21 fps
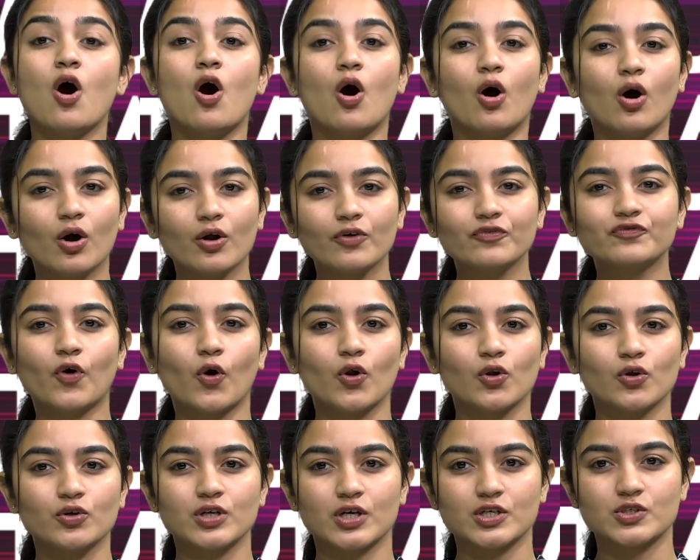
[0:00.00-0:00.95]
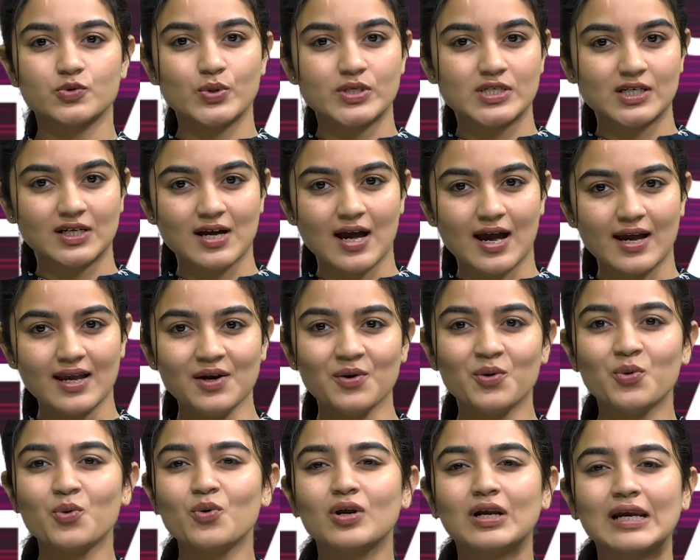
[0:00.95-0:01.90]
or followed a Twitter guy
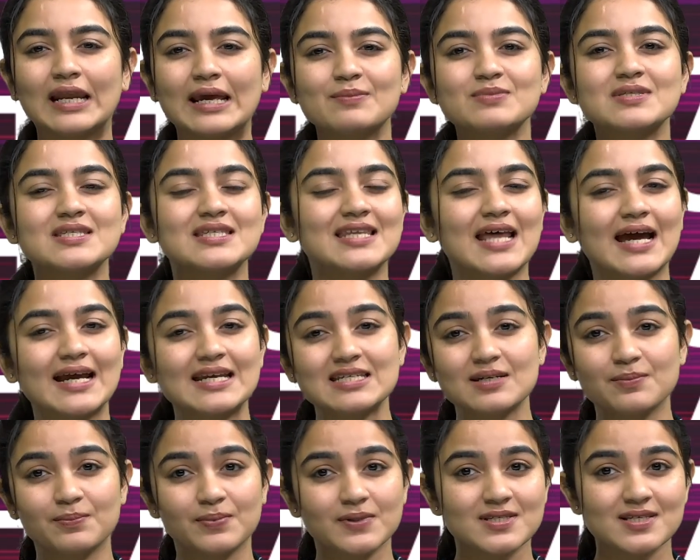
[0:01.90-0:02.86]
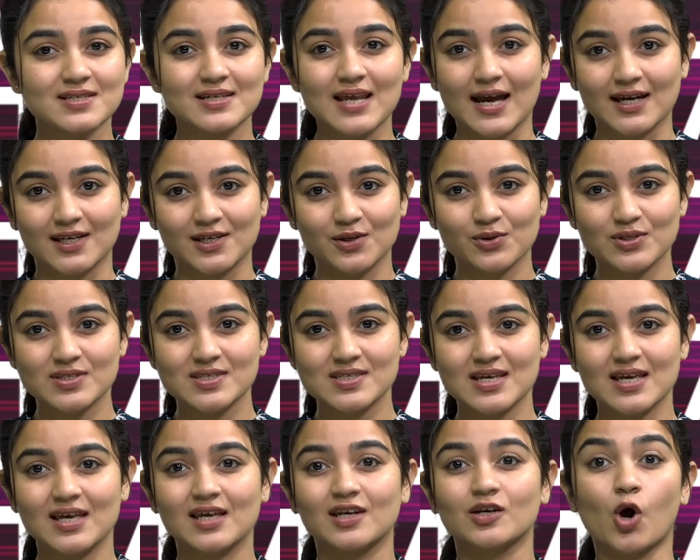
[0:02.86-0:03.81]
who claims 90%
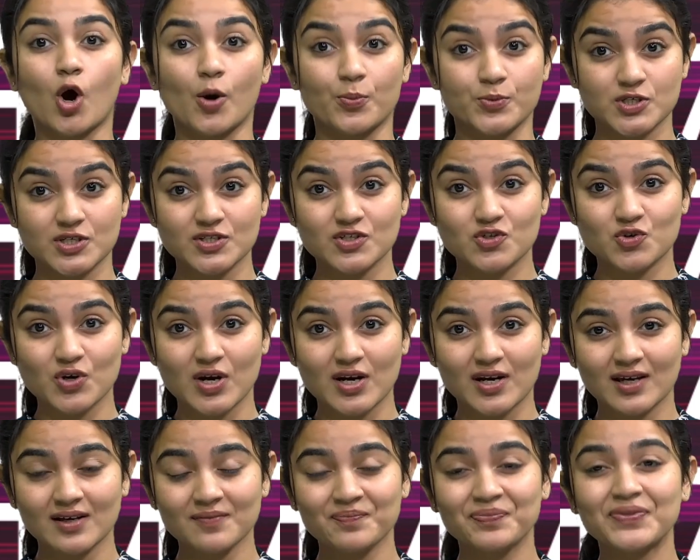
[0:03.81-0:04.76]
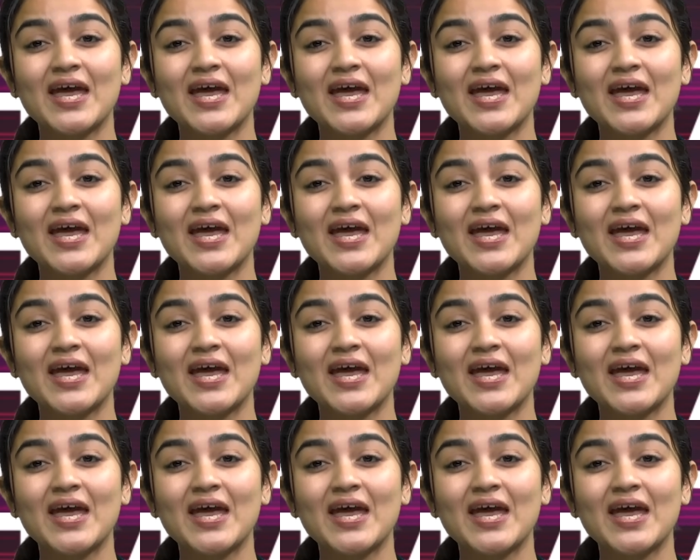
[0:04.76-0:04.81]
accuracy in options trading,